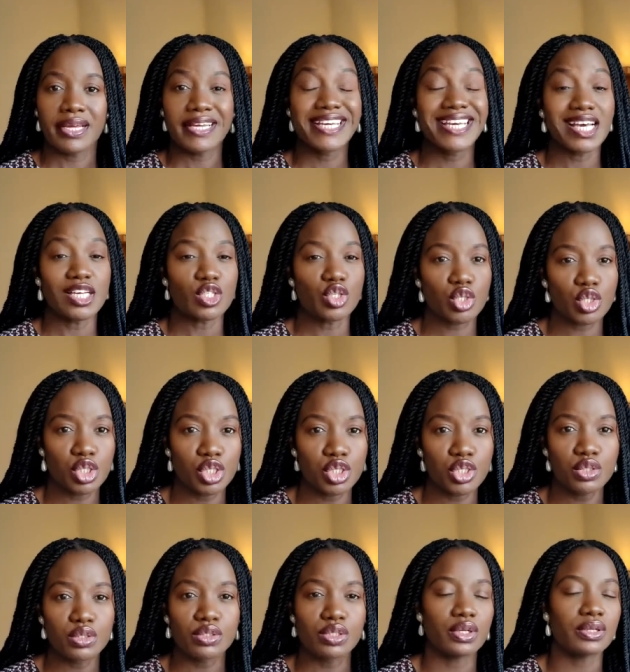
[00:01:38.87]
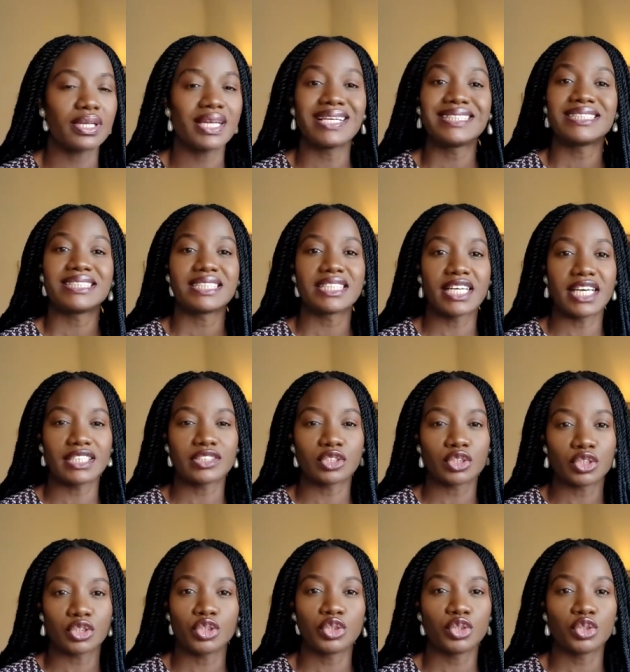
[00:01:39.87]
get to you. Don't let it get to
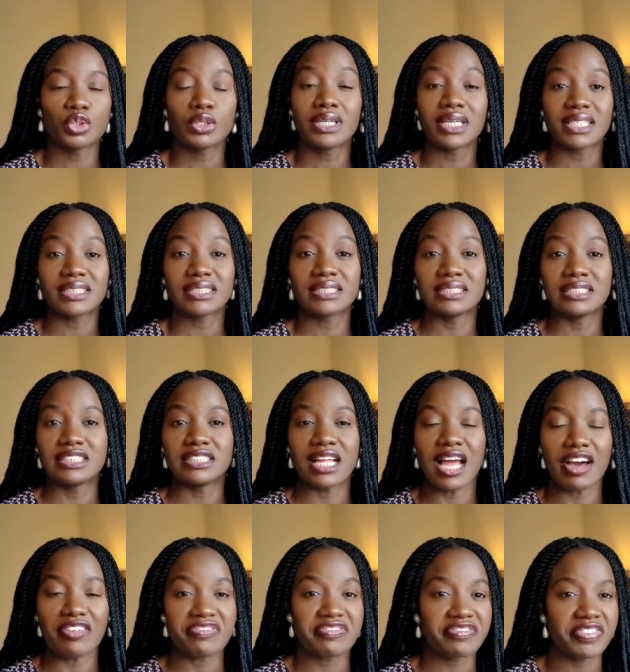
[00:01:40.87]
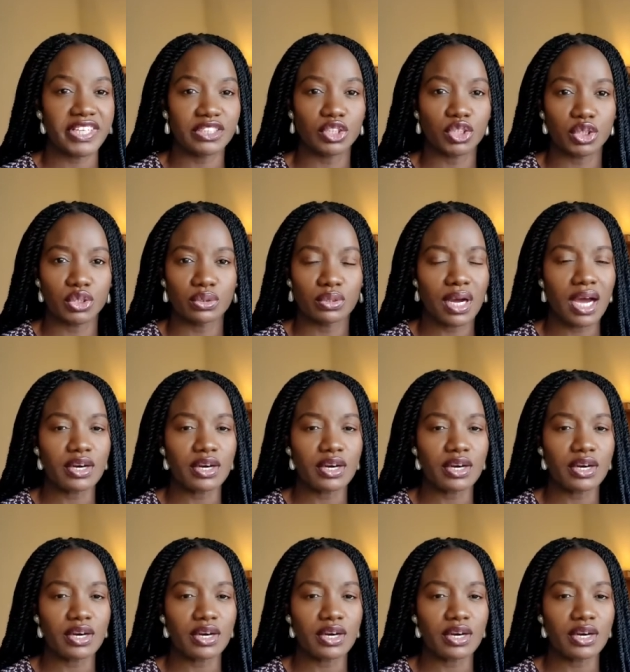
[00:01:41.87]
you. Don't let it affect you.